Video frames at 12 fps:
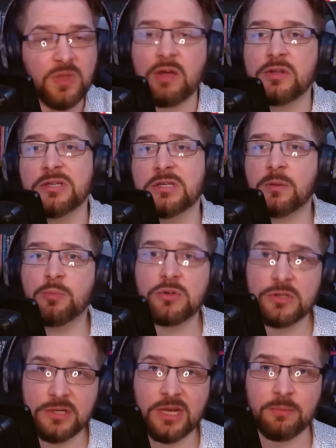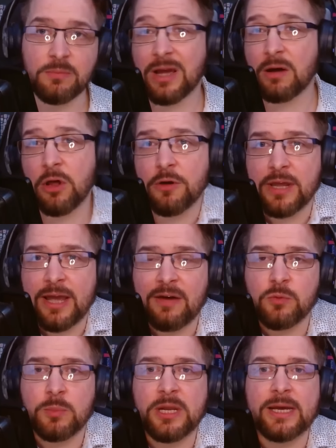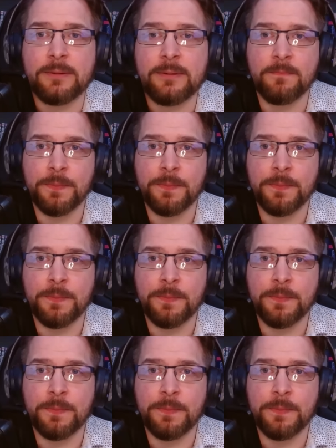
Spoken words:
now this is up on Steam, download it, have a play.